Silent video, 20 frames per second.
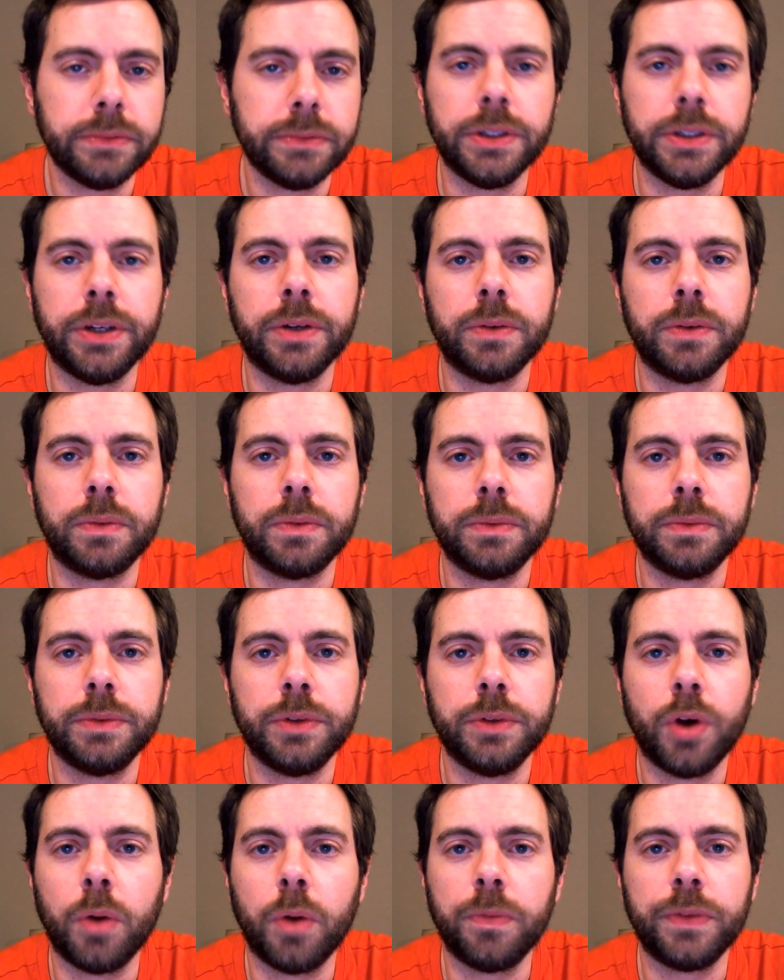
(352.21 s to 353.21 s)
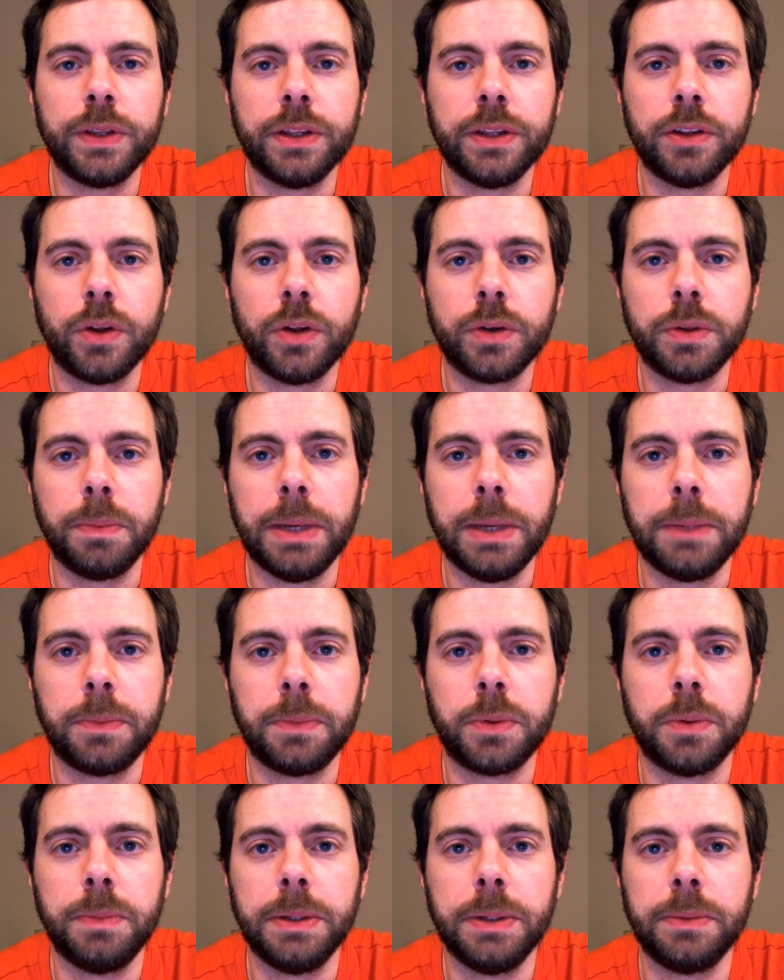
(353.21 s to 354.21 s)
you know, hopefully the local
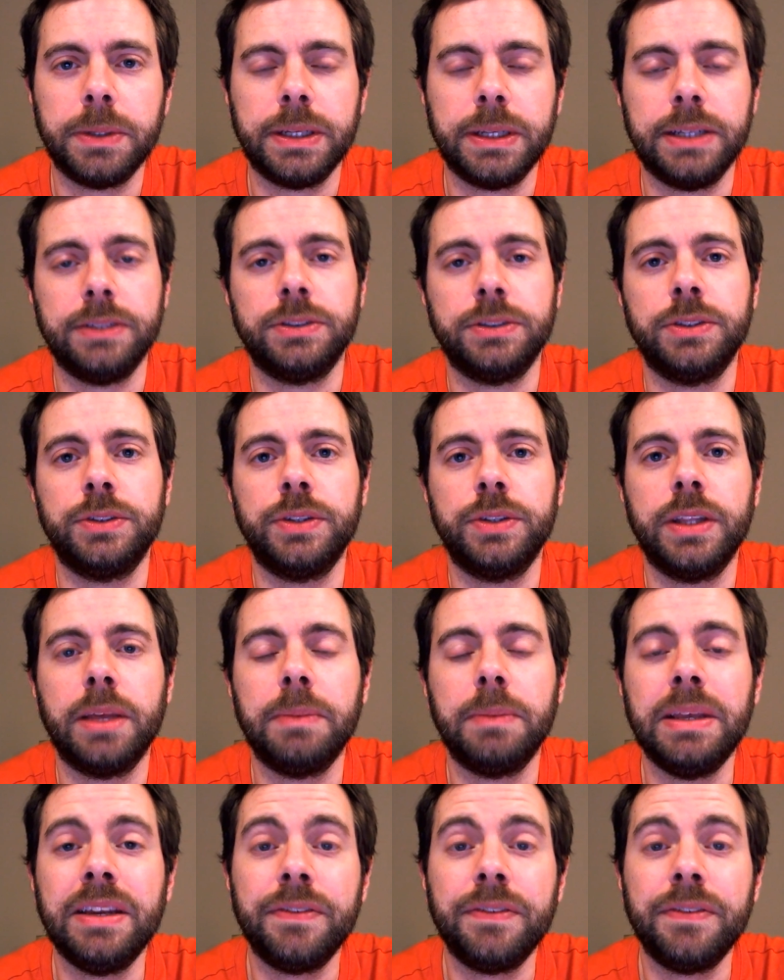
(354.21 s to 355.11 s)
paper will be able to get you to them.